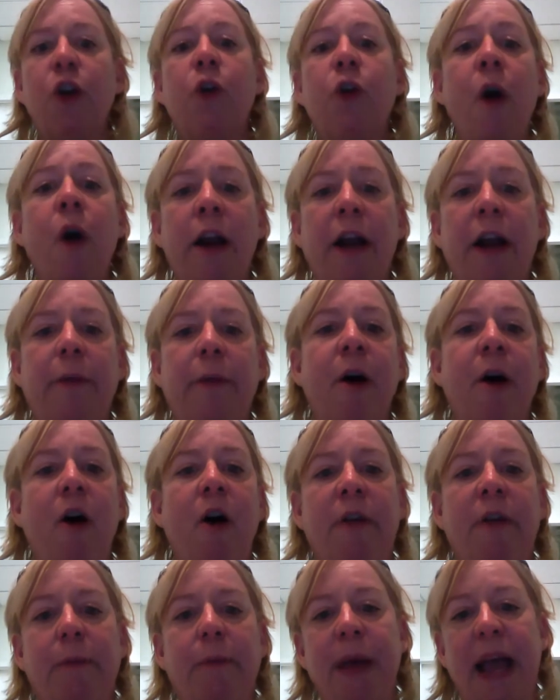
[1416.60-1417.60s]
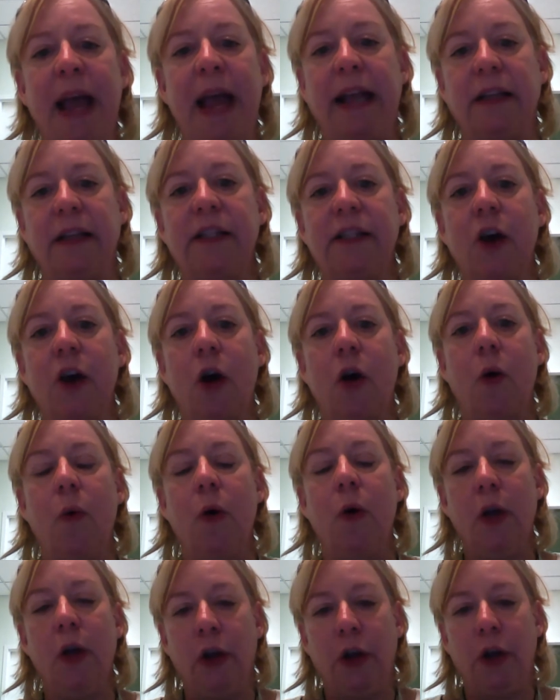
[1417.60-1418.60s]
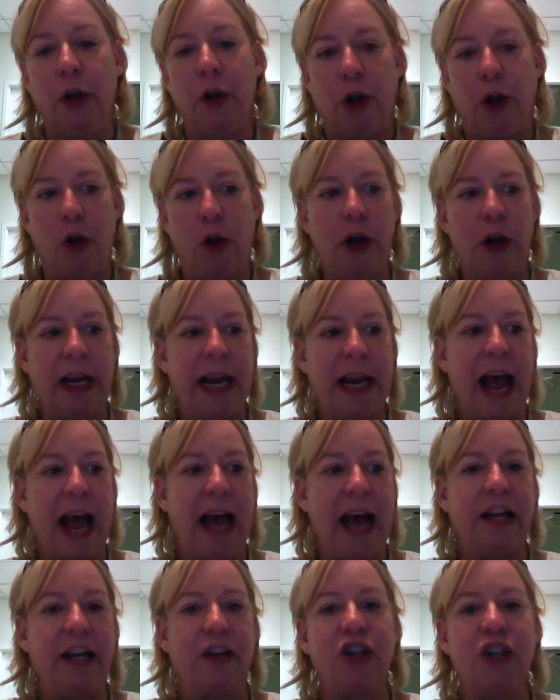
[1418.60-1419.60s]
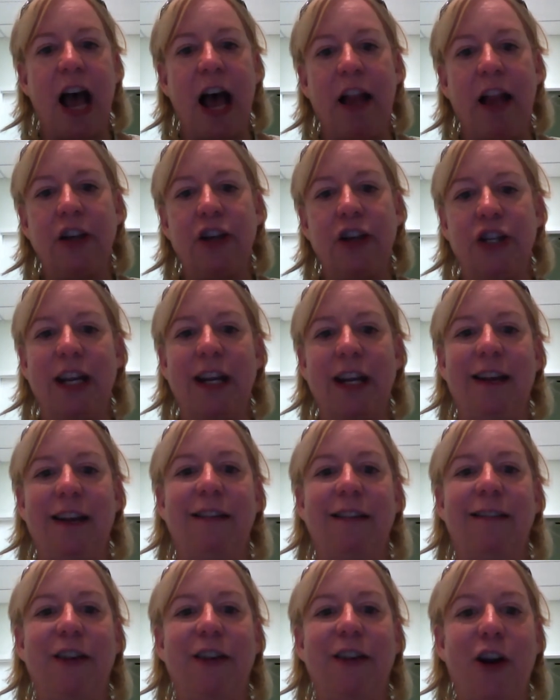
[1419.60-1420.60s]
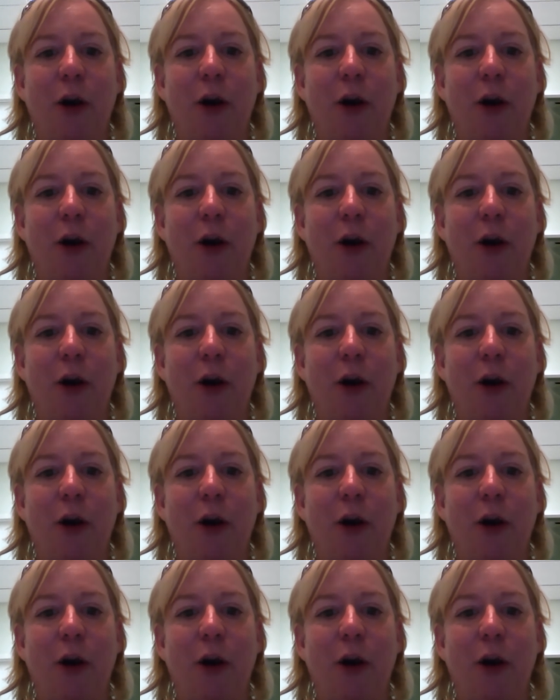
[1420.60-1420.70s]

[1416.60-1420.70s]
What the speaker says: chronic pelvic pain. So looking at and challenging,